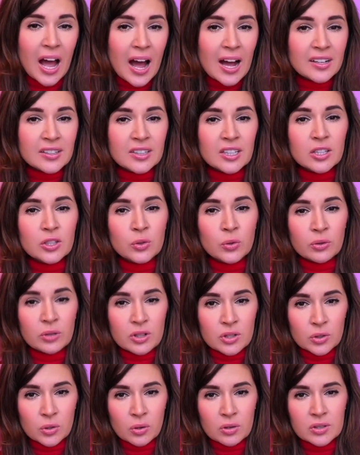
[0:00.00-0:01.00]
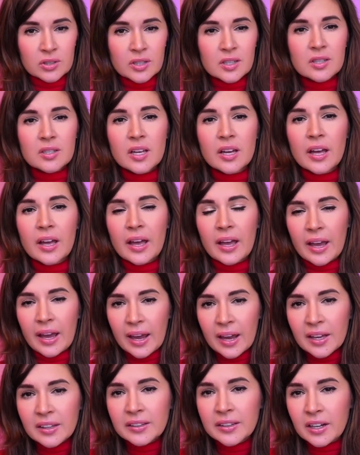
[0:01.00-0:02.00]
access to resources
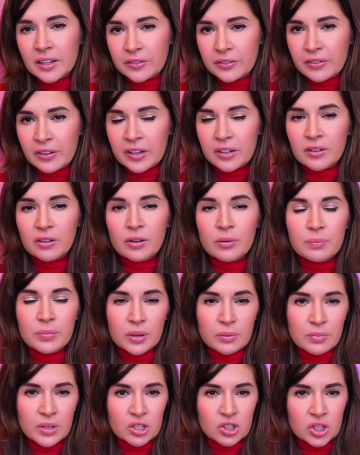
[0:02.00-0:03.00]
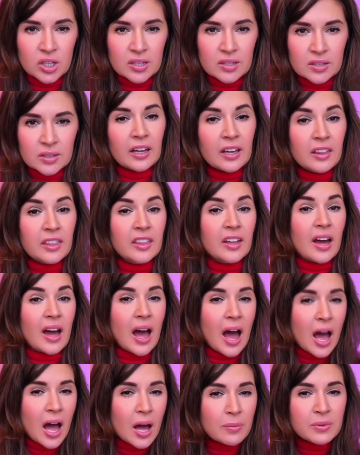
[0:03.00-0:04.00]
and configure permissions. In the
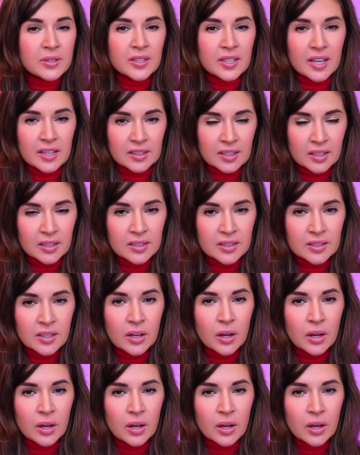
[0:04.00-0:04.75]
app settings,